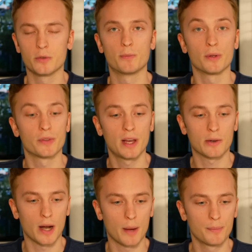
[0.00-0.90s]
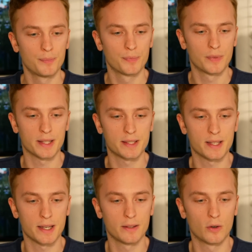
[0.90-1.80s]
group on Telegram that
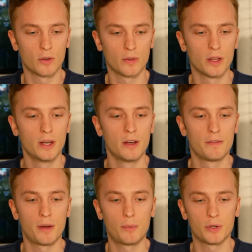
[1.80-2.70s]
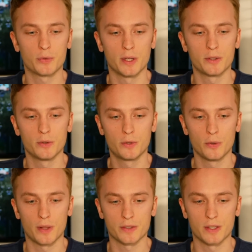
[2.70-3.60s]
said on February 22,
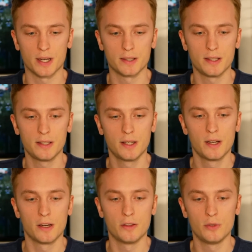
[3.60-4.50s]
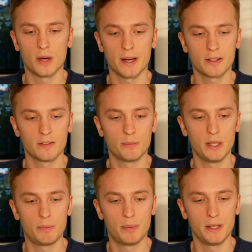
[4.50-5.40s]
2019, a new active
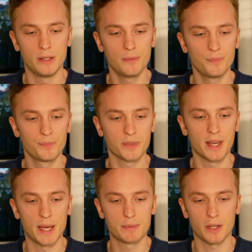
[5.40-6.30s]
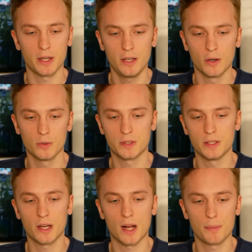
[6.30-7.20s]
BP, games.eos, did
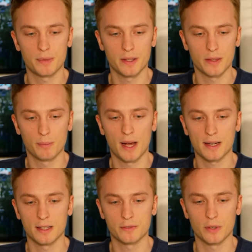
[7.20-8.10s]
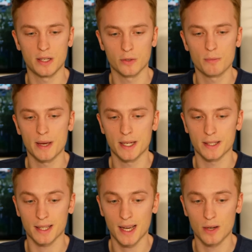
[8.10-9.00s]
not update the blacklist for EOS
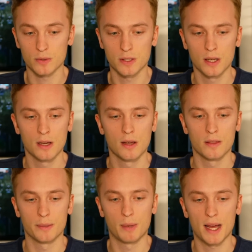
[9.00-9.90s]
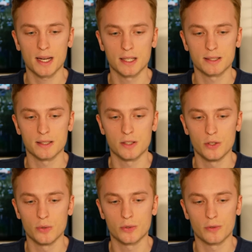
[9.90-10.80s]
mainnet accounts. The blacklist is
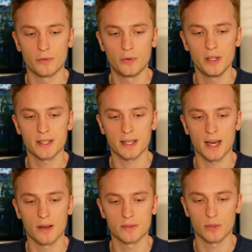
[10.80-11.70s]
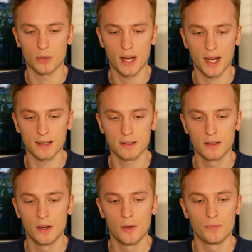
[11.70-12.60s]
used to freeze accounts that were hacked.
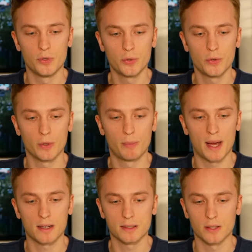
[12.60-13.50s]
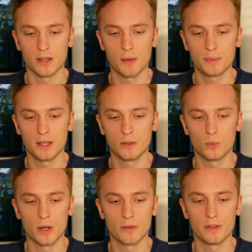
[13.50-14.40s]
Due to the blacklist not updated,
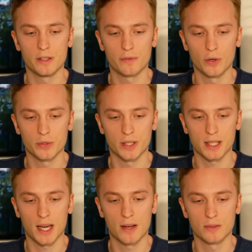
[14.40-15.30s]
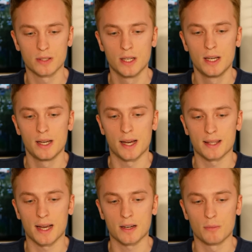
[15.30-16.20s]
one of these frozen accounts
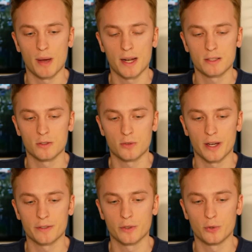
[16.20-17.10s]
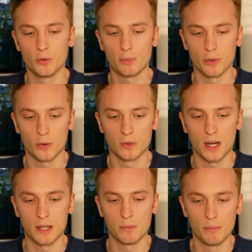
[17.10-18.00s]
attacker managed to transfer
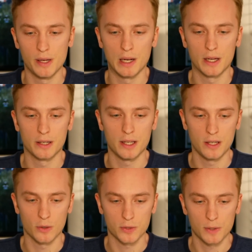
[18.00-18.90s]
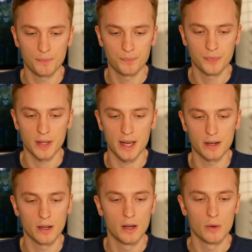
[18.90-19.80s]
2.09 million EOS.
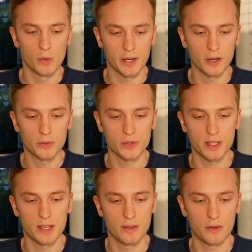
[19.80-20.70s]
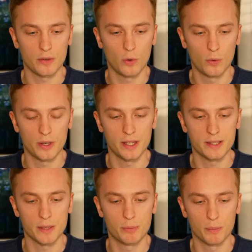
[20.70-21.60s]
And we can also see here that it already
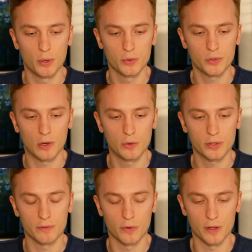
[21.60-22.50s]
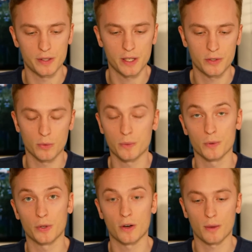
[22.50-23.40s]
is a proposed solution for this issue, which
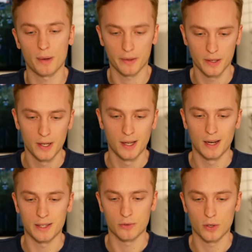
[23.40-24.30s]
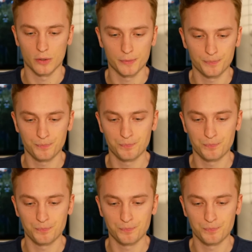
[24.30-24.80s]
we'll talk about later on.